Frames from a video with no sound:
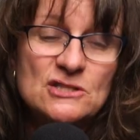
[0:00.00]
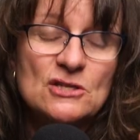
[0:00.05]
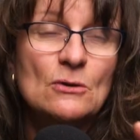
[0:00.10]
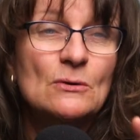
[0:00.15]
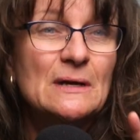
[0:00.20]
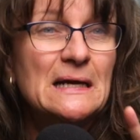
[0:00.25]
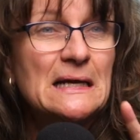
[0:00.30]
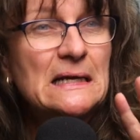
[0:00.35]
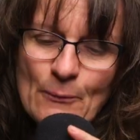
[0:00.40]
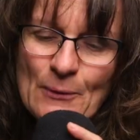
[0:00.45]

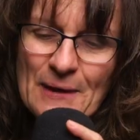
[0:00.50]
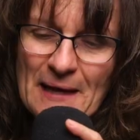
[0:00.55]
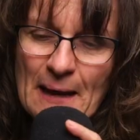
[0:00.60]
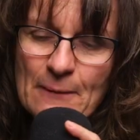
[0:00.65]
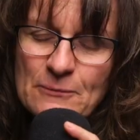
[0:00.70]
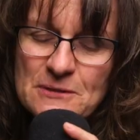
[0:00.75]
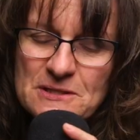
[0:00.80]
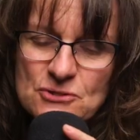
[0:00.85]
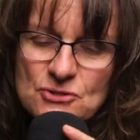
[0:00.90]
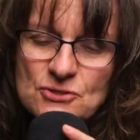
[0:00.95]
So when
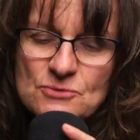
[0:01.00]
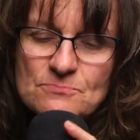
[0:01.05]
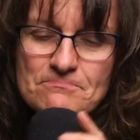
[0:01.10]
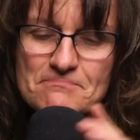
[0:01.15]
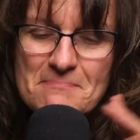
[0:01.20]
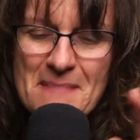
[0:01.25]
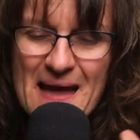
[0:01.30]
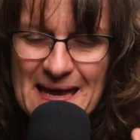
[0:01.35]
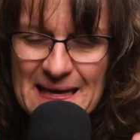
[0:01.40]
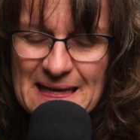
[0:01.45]
I was
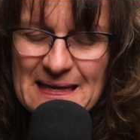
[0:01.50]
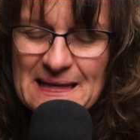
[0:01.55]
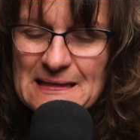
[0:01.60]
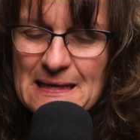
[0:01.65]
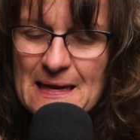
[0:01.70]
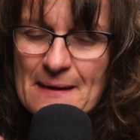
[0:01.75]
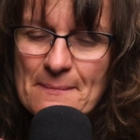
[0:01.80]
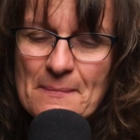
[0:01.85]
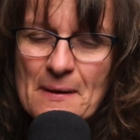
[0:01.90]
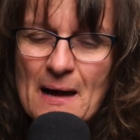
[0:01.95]
making
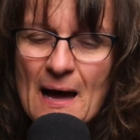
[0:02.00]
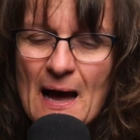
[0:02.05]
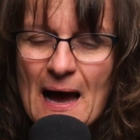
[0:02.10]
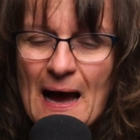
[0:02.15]
them,